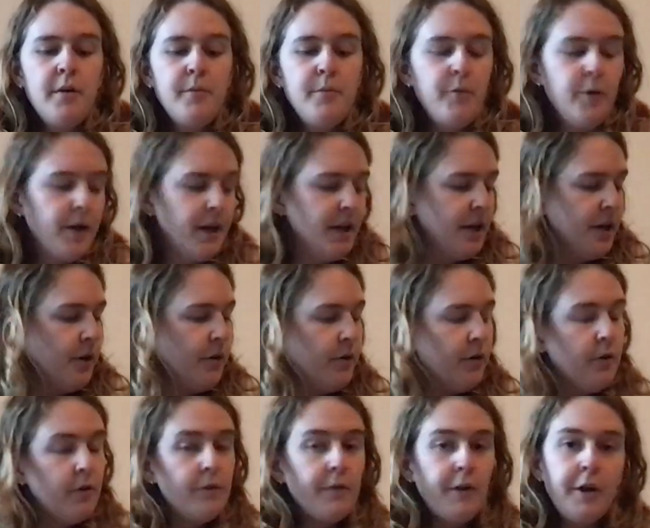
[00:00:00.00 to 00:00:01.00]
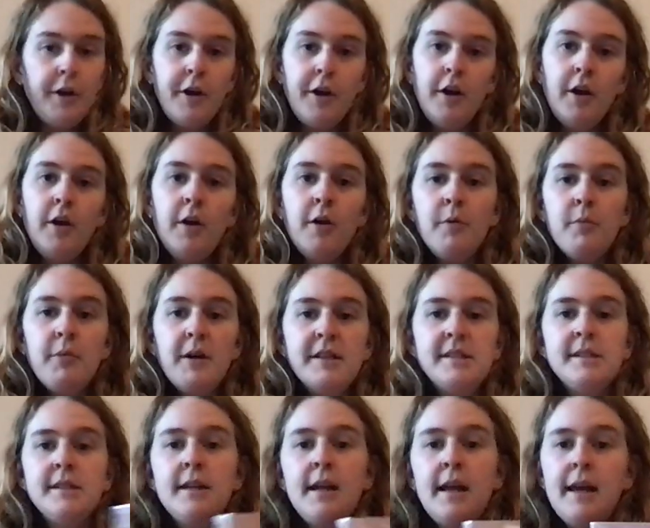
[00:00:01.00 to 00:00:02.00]
We're going to go over
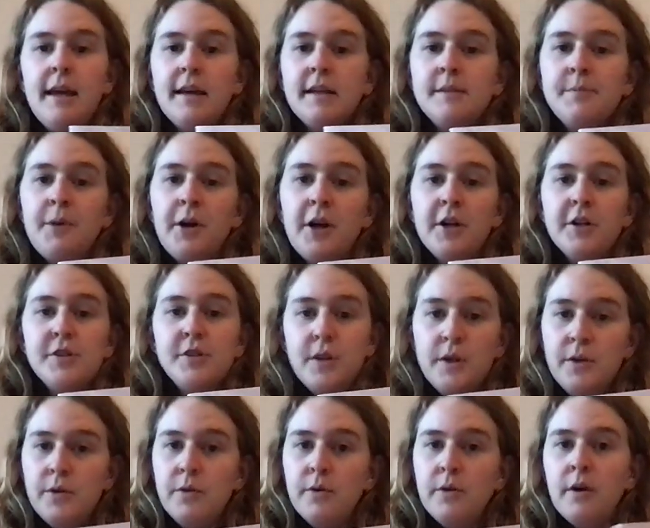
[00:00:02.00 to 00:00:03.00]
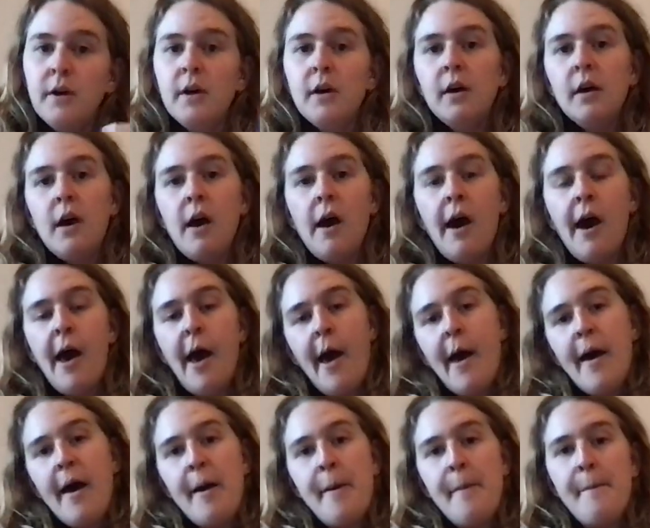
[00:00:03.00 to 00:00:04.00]
Breast and Eggs Part 2.
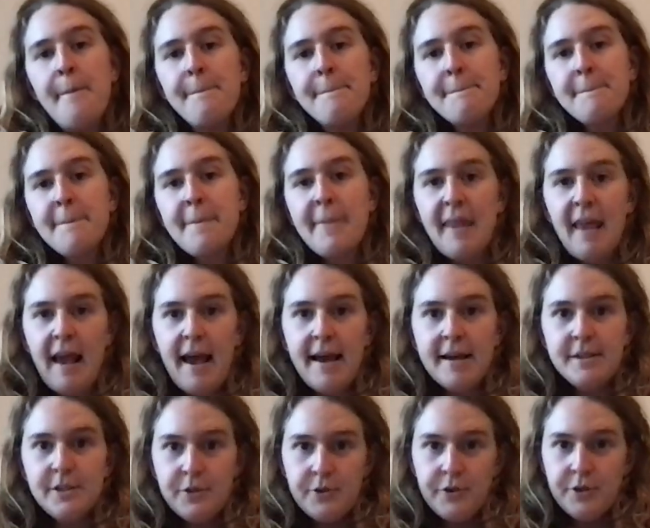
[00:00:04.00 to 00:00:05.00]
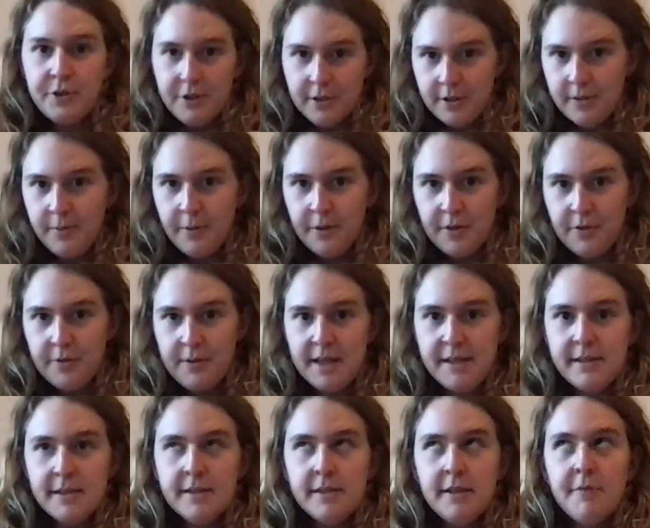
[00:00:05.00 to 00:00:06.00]
I had to renew this book
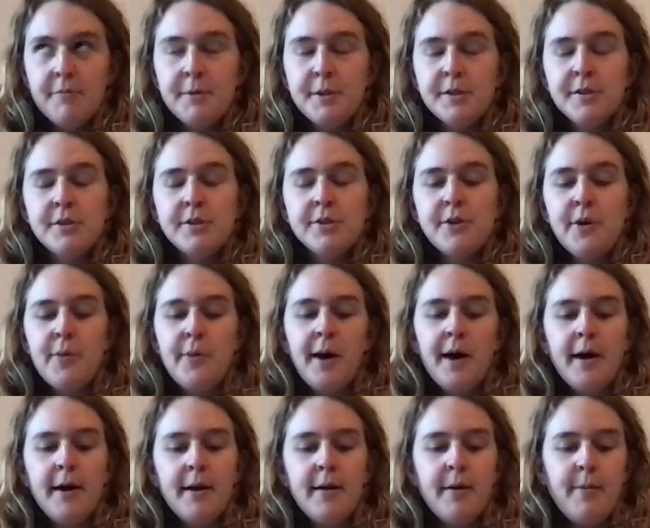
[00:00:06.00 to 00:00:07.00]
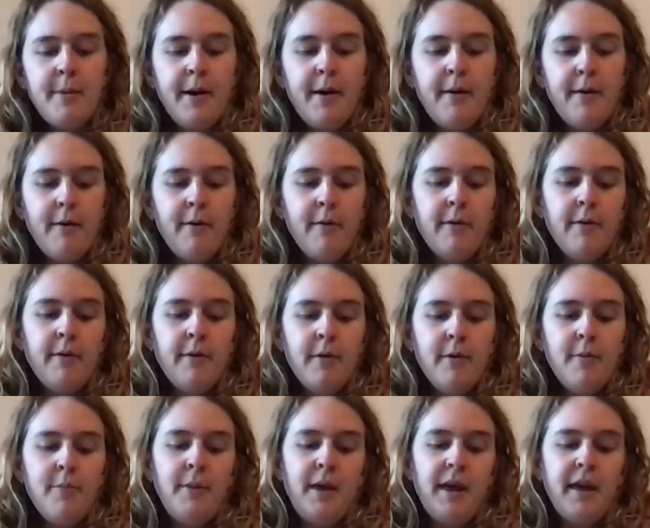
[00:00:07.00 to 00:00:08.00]
twice because I've been so bad about
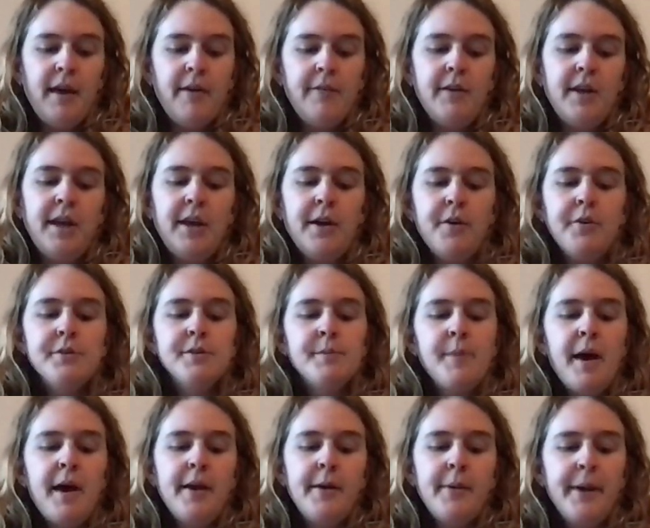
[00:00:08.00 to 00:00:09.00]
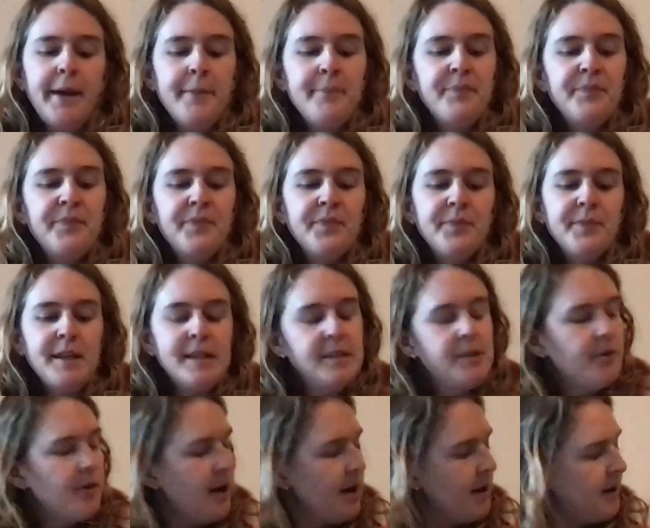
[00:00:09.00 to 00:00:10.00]
making videos. But anyway, that's
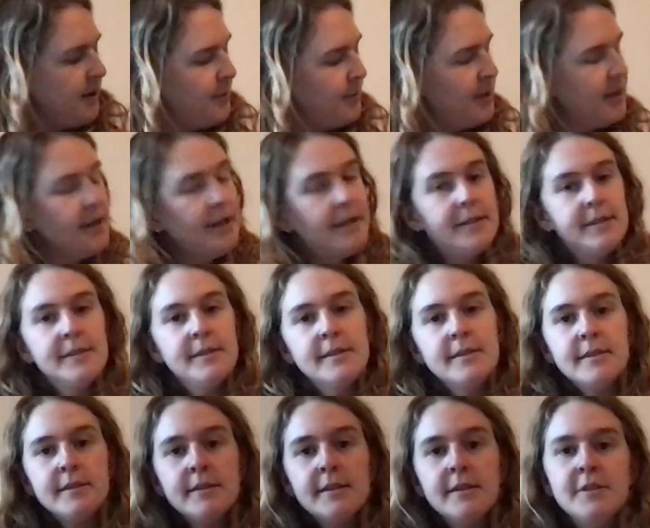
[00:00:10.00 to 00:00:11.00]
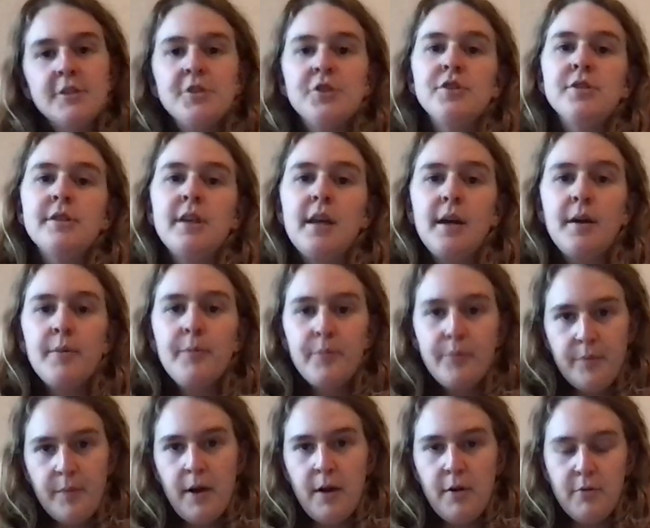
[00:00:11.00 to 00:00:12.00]
okay because it's just like
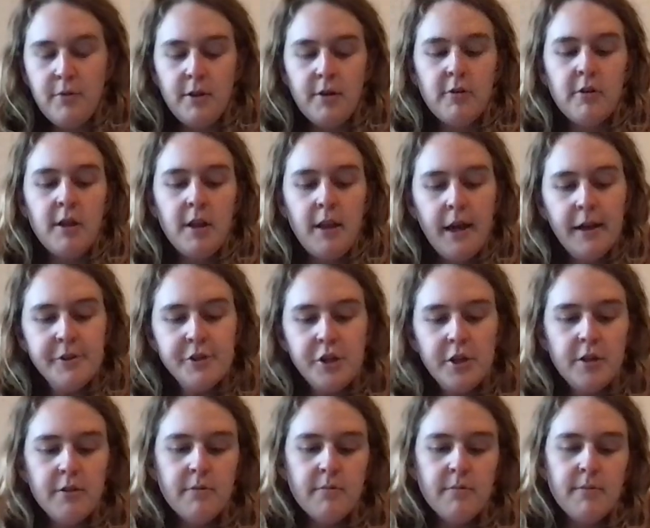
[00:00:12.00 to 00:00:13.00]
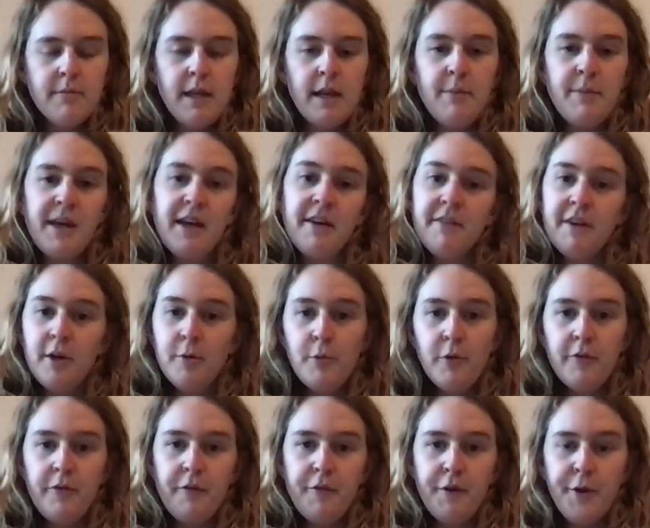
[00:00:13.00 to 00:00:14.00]
my own little collection that I make
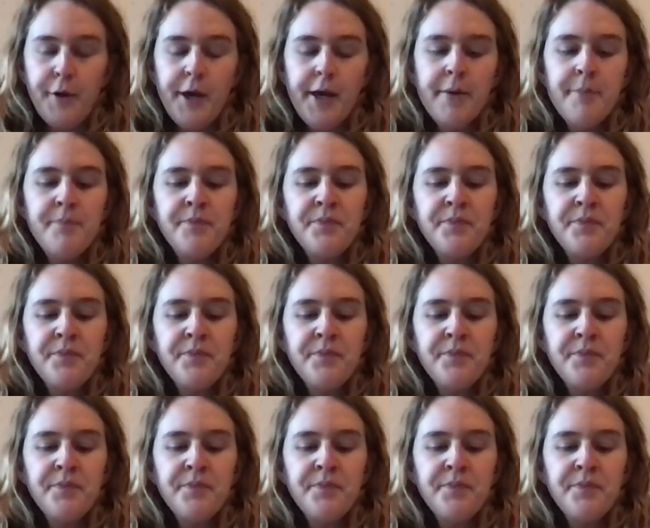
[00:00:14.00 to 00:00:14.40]
available for viewing.